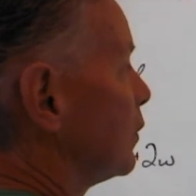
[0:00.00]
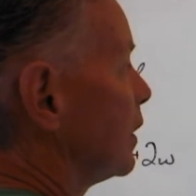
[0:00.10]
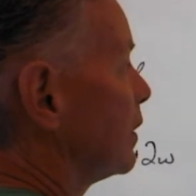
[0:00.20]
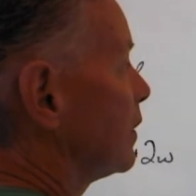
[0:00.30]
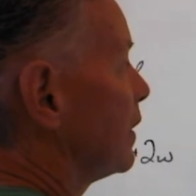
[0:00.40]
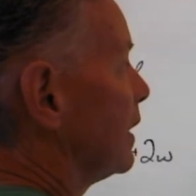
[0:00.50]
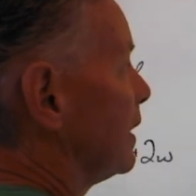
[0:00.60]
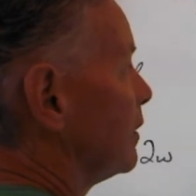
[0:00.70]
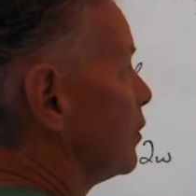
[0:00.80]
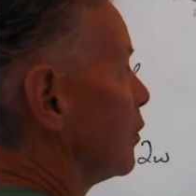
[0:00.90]
it
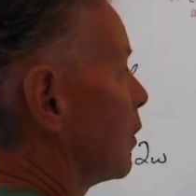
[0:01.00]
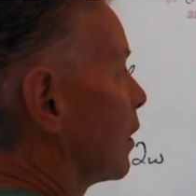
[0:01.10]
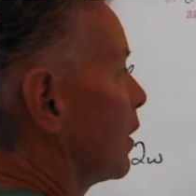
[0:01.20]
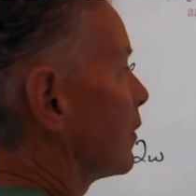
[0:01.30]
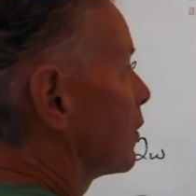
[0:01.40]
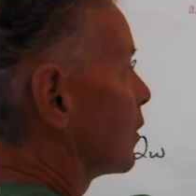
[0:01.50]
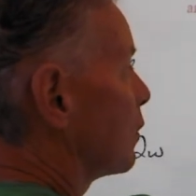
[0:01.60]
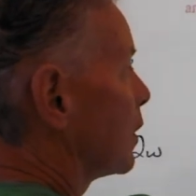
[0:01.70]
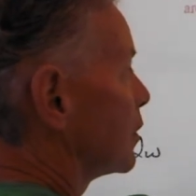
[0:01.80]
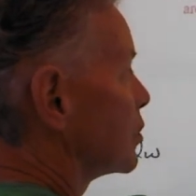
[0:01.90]
into our other
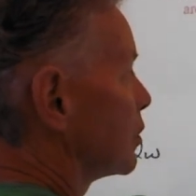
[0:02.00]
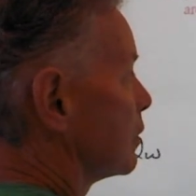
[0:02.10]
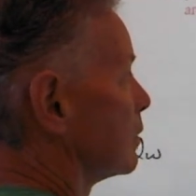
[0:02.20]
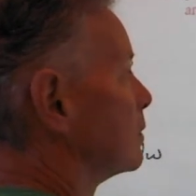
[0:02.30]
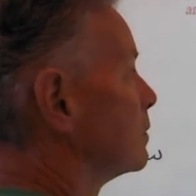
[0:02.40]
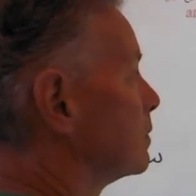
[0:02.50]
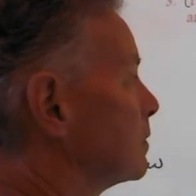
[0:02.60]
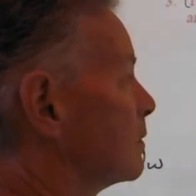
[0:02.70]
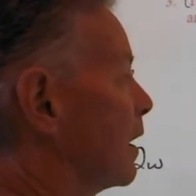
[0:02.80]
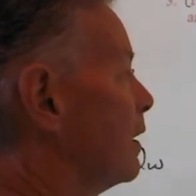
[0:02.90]
equation,
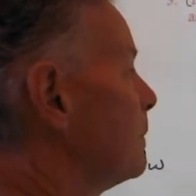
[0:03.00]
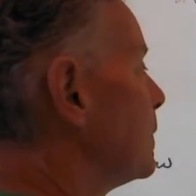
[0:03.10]
okay?